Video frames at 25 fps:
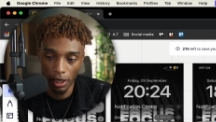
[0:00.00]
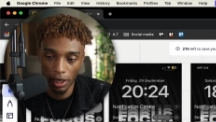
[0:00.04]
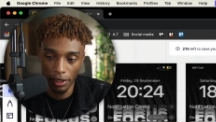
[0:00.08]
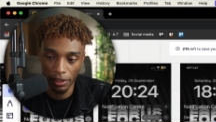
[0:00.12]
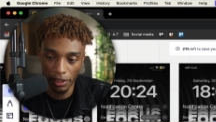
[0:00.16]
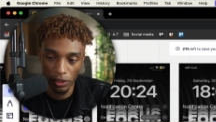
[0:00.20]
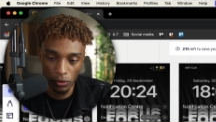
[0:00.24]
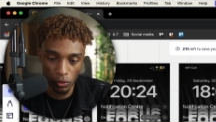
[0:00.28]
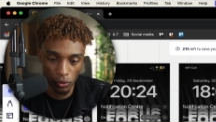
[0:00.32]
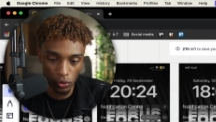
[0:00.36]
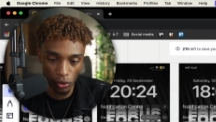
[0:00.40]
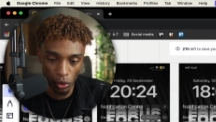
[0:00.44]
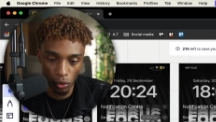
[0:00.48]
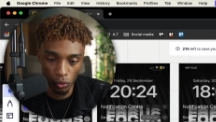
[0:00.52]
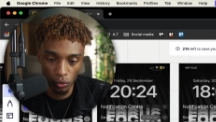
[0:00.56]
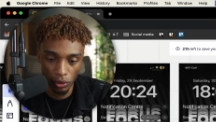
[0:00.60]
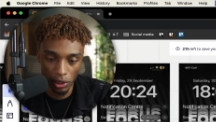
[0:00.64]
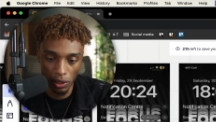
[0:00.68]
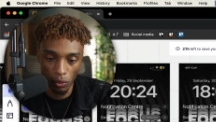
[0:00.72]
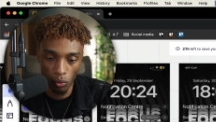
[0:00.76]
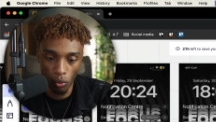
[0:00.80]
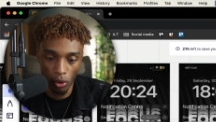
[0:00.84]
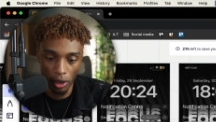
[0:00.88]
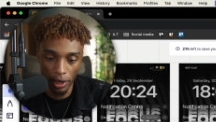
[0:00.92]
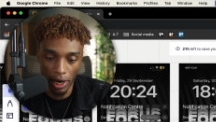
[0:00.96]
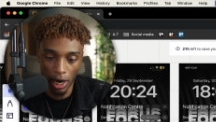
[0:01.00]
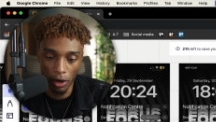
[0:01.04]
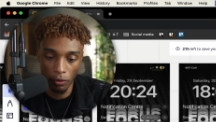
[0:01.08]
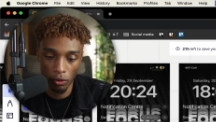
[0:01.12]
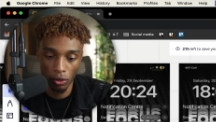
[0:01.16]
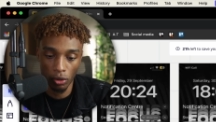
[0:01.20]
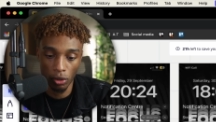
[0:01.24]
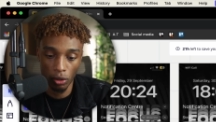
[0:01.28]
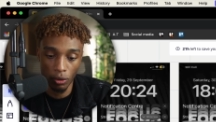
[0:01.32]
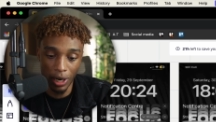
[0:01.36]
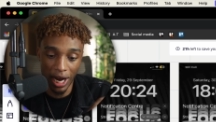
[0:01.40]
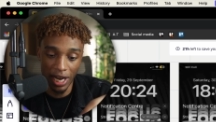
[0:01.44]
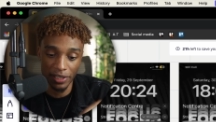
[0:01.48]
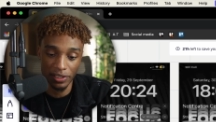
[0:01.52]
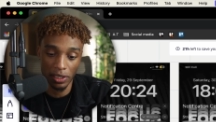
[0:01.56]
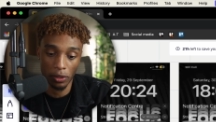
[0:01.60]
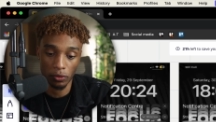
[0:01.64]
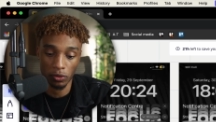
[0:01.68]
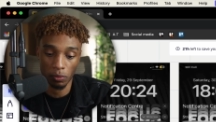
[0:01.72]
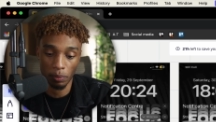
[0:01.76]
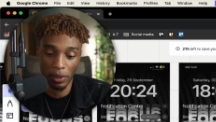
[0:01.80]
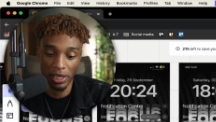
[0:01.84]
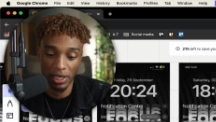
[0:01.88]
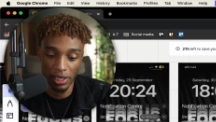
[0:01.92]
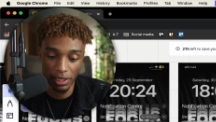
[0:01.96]
And this was only one hour ago as I
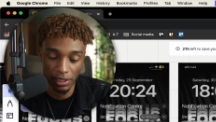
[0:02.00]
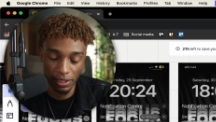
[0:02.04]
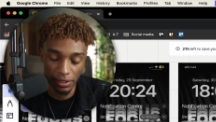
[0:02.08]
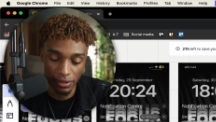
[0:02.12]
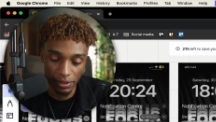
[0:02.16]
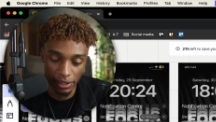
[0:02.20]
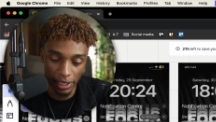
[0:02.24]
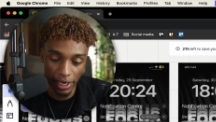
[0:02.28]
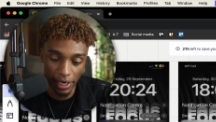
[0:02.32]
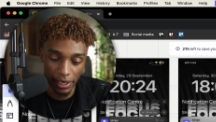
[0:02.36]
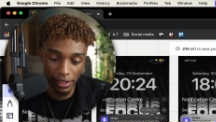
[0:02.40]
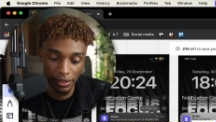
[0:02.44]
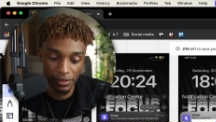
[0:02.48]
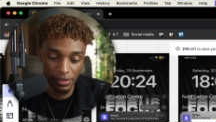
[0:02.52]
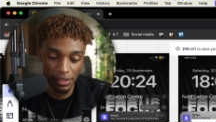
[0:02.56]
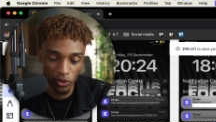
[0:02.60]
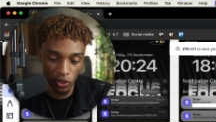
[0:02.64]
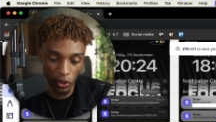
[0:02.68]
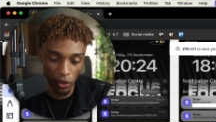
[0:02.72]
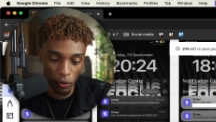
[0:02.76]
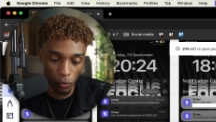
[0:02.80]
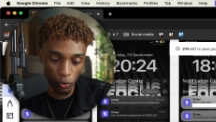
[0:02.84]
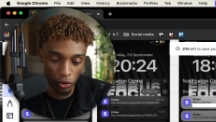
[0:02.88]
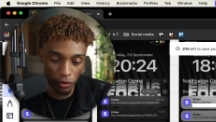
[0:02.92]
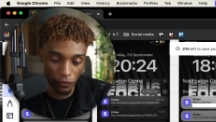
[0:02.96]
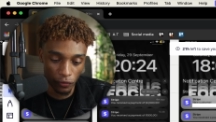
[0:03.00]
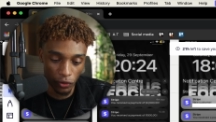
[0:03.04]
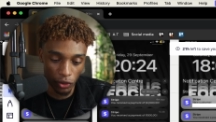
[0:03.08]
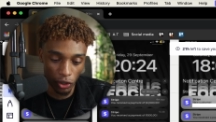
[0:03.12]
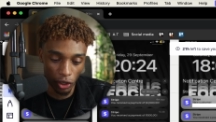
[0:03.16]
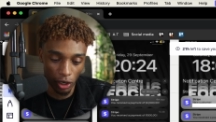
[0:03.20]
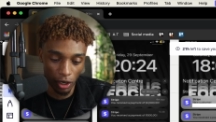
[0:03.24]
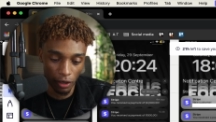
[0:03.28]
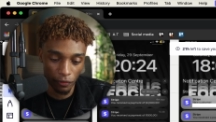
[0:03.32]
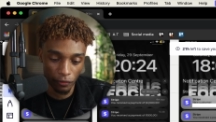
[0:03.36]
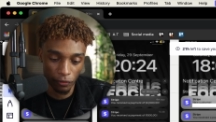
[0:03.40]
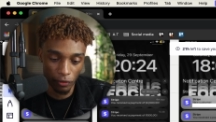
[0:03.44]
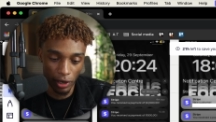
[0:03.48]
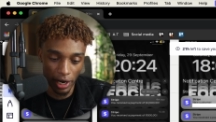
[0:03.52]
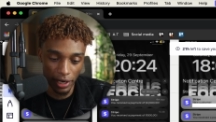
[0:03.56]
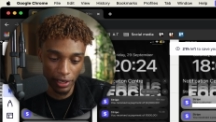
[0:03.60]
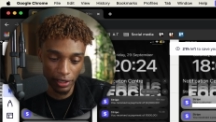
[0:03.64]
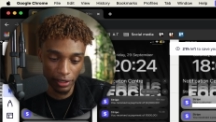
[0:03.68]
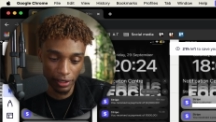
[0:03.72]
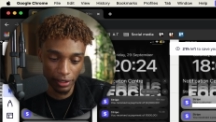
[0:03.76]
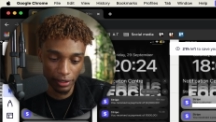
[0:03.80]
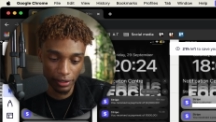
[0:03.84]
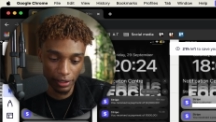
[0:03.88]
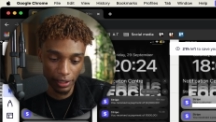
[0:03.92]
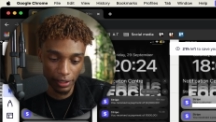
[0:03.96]
was making these slides. So it would have cut off right
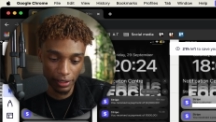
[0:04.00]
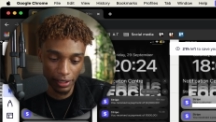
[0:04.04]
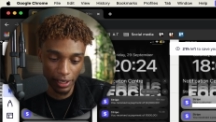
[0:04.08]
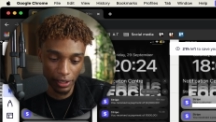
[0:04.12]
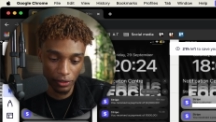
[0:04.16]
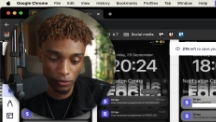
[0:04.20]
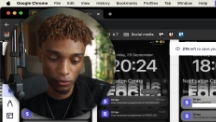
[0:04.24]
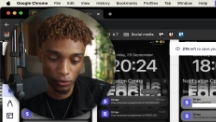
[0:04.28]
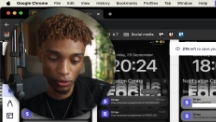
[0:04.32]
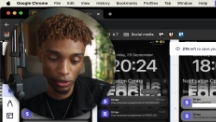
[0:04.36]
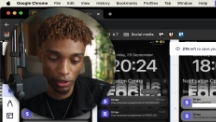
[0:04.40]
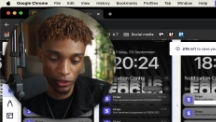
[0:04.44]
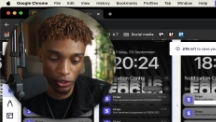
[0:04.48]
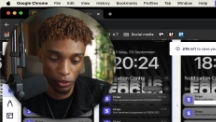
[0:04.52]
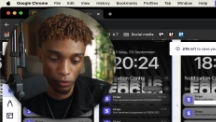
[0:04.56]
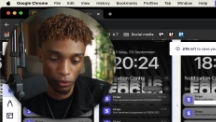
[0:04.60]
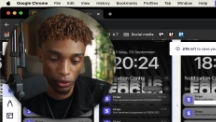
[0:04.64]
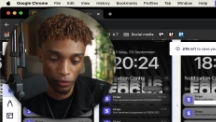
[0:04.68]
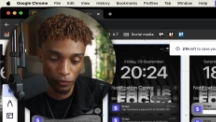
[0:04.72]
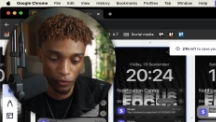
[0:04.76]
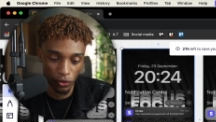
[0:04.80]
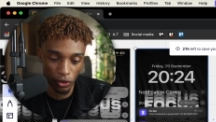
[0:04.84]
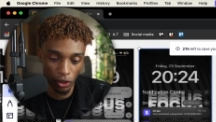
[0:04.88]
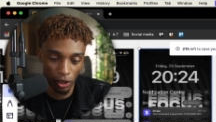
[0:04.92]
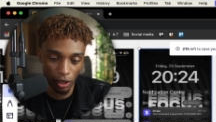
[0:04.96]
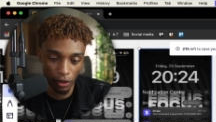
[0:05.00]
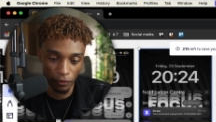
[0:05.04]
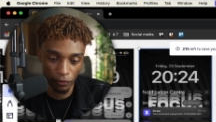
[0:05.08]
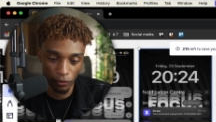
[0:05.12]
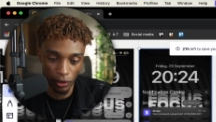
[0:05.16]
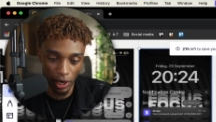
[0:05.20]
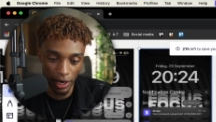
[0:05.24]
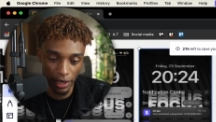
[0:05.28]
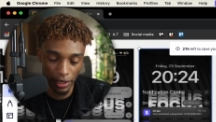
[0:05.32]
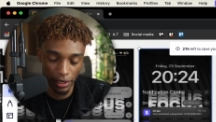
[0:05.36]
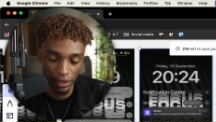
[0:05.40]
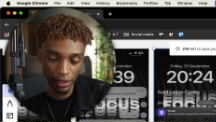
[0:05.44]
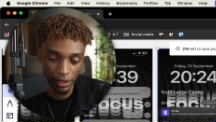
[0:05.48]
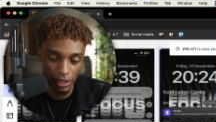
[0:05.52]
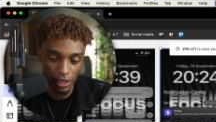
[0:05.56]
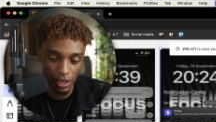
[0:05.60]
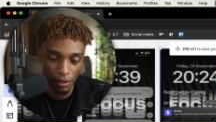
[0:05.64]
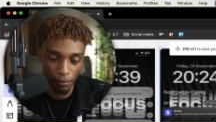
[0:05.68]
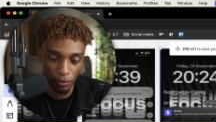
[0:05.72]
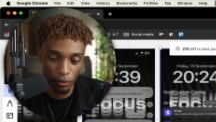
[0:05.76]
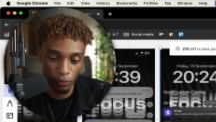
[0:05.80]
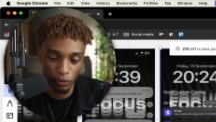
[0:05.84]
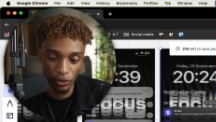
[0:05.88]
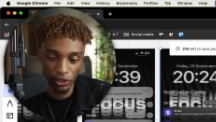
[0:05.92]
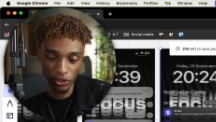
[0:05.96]
here. Like the actual video would have cut off right here.
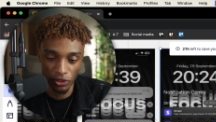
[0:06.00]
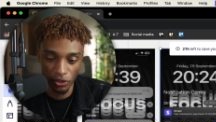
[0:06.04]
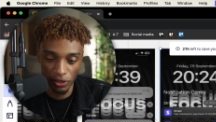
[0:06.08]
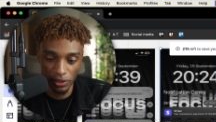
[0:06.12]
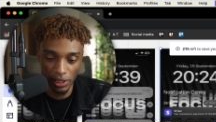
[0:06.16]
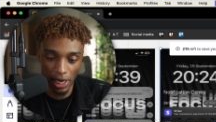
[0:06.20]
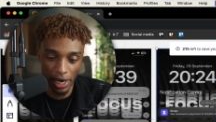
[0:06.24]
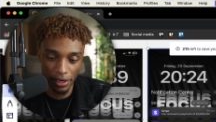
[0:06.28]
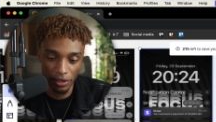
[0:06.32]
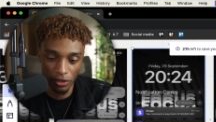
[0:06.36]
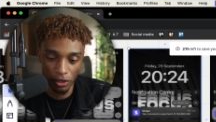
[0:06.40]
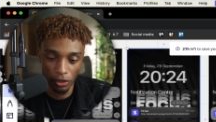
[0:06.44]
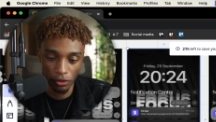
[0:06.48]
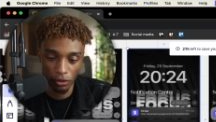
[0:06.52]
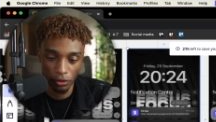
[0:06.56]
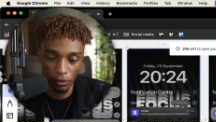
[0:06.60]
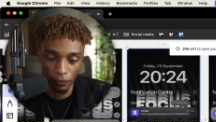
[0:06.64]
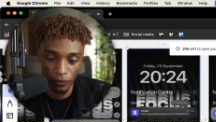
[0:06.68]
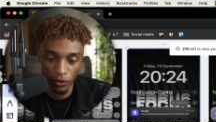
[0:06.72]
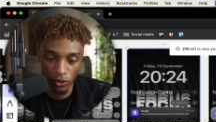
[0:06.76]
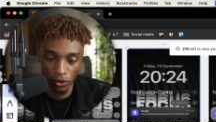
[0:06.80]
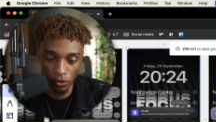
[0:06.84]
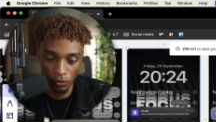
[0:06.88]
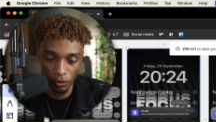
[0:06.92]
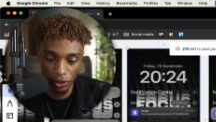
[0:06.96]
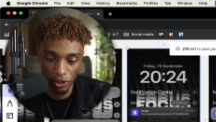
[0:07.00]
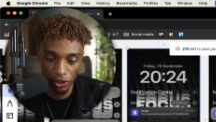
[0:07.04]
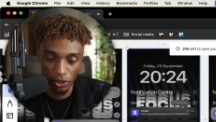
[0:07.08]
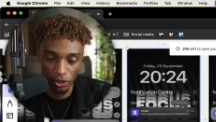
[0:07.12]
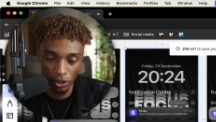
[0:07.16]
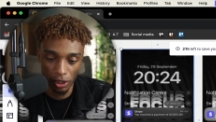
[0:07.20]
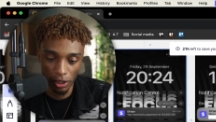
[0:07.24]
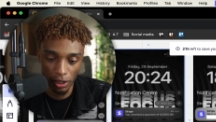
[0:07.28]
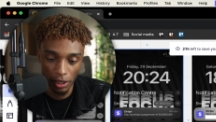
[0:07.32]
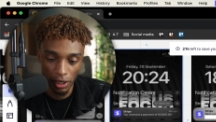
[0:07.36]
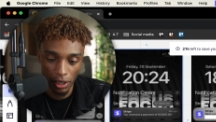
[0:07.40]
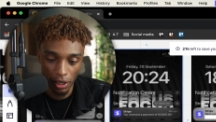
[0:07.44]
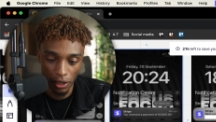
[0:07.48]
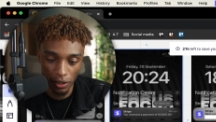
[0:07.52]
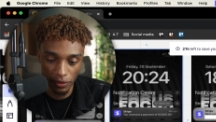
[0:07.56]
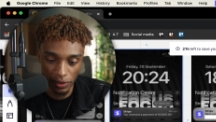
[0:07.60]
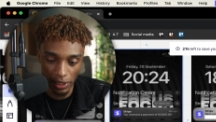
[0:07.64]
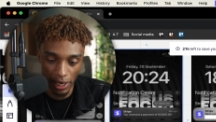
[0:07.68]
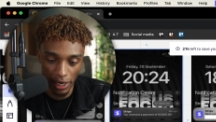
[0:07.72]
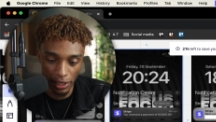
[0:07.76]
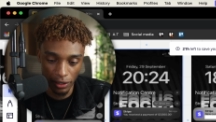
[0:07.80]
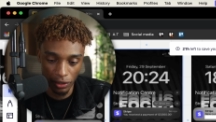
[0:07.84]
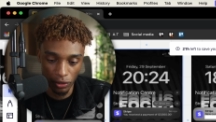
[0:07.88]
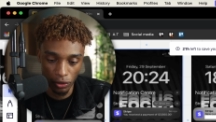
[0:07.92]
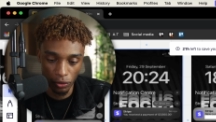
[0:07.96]
But we just added on another screenshot because
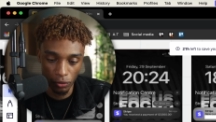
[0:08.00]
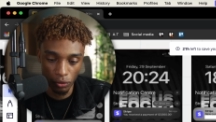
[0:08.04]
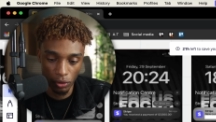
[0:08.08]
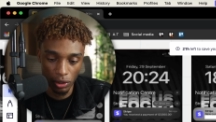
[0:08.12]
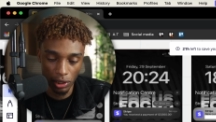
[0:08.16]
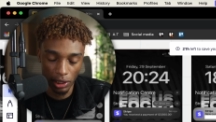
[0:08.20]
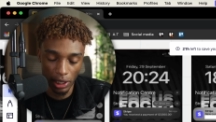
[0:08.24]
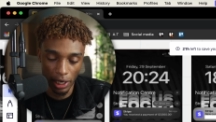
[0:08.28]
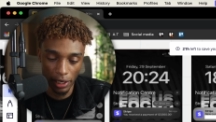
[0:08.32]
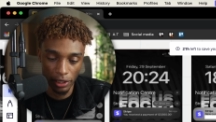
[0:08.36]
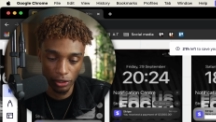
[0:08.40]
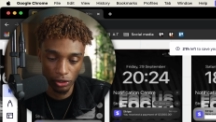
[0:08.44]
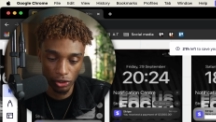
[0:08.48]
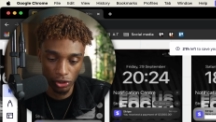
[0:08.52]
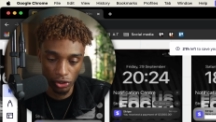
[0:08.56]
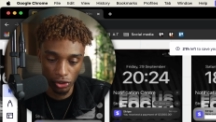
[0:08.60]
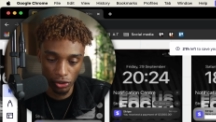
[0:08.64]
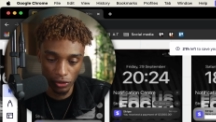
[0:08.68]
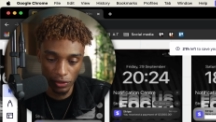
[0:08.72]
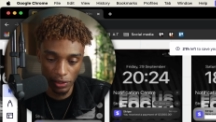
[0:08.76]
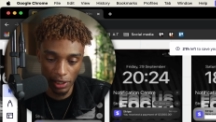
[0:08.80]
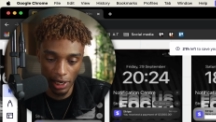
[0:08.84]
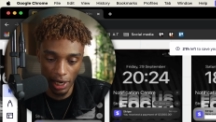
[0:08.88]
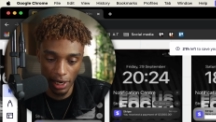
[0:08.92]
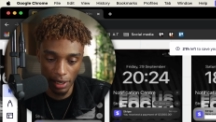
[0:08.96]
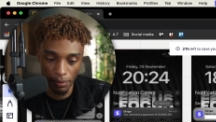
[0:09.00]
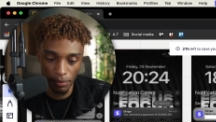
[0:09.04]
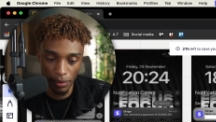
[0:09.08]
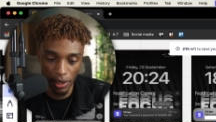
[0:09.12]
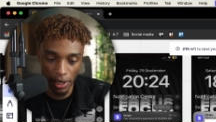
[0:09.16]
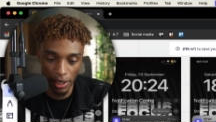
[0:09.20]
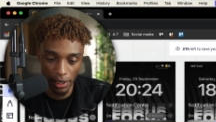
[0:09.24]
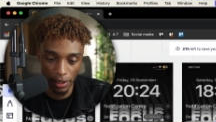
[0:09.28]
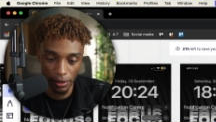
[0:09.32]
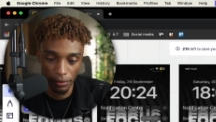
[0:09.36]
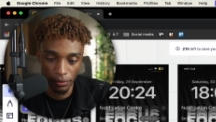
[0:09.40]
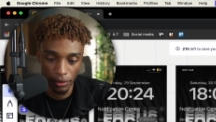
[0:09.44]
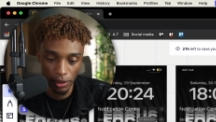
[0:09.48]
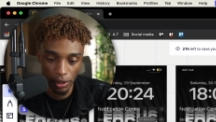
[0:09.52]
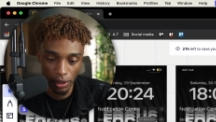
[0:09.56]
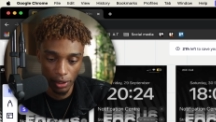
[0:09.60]
a new client just came in